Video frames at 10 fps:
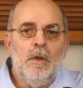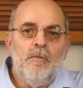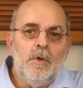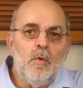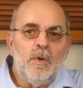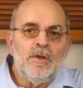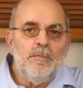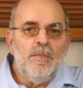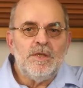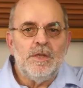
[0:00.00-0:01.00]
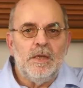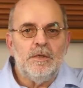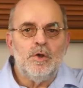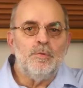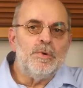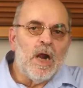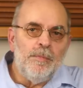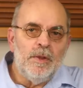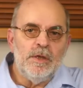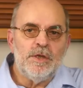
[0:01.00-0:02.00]
If you don't want to miss that,
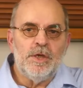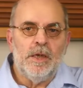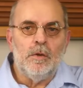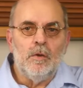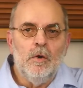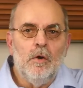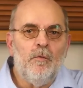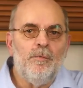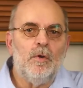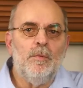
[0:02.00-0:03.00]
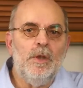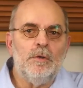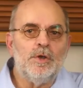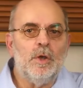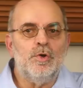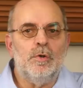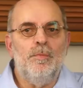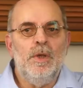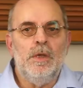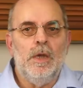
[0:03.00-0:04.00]
subscribe to this channel or follow me on the social
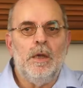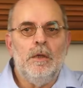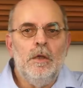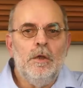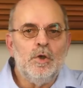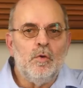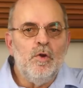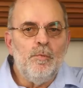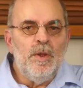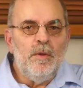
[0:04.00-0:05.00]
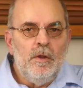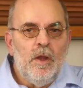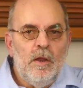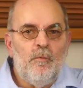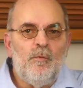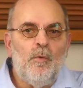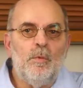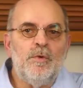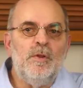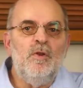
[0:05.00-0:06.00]
media, so you'll be
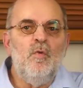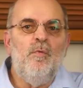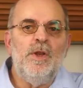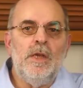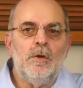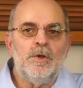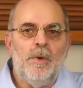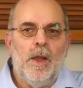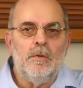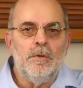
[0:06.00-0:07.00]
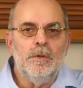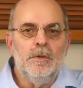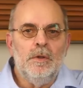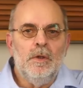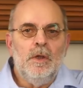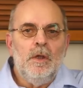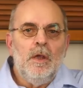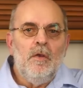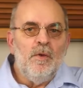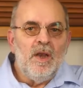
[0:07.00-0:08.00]
informed when new videos are out.
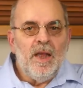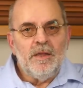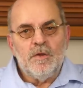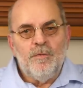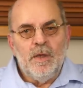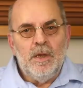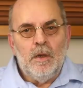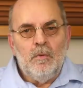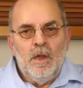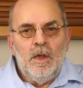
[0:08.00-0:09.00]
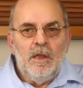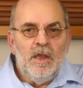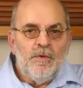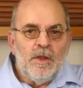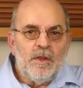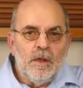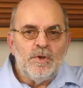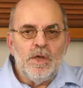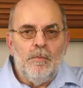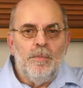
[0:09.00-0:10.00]
If you like this video, give it a
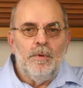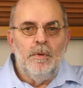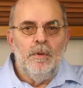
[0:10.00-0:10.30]
thumbs up.